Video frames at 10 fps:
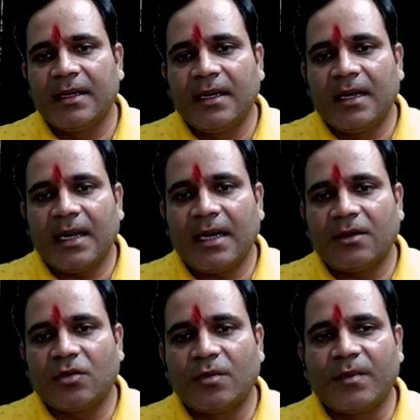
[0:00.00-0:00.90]
And
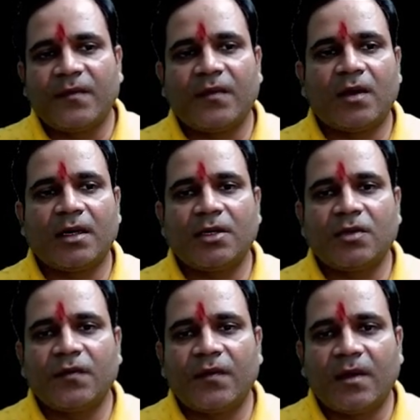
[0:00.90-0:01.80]
group of order to
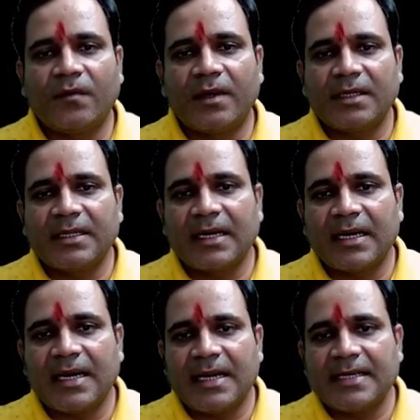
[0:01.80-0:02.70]
form what?
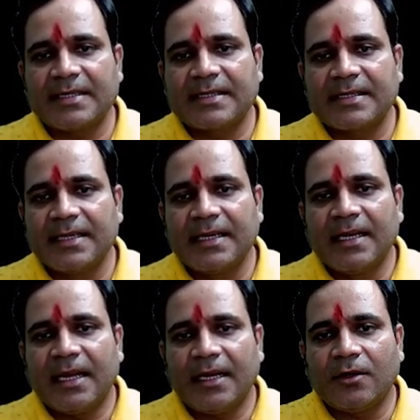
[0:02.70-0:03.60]
Class.
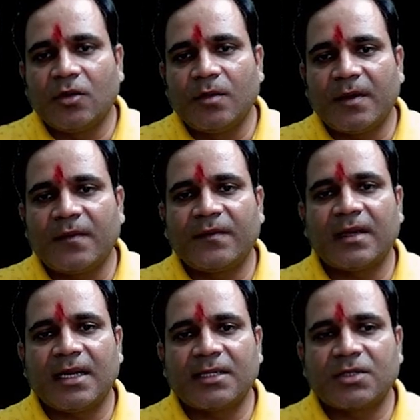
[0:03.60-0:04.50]
And group of
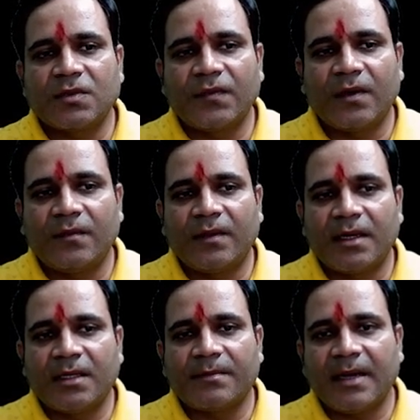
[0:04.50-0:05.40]
class to form what,
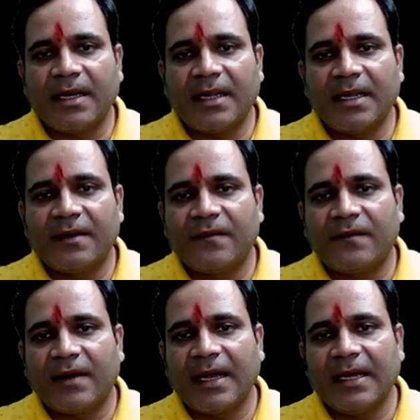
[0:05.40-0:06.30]
my dear?
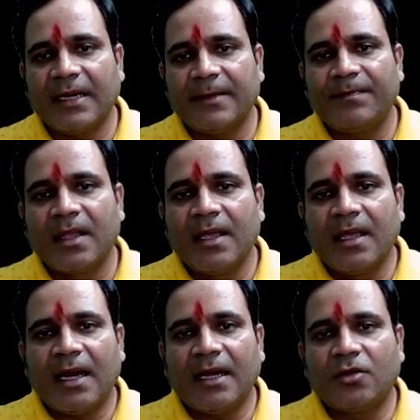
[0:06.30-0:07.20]
Phylum.
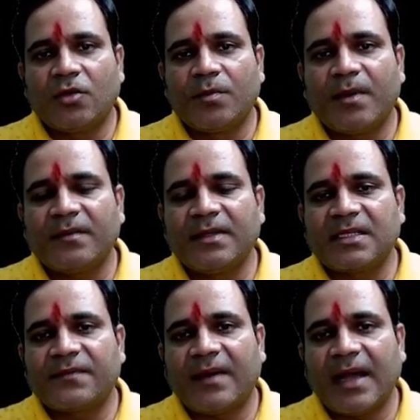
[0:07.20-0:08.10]
And group of this
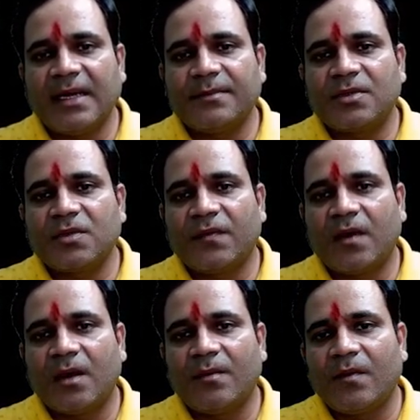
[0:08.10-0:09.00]
phylum to
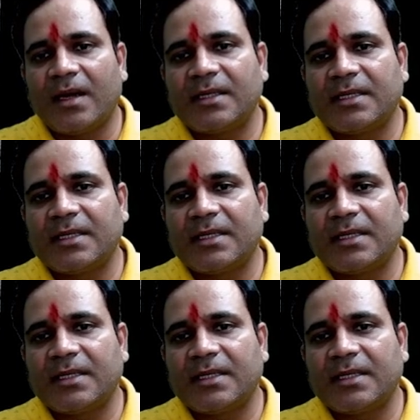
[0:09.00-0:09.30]
form what?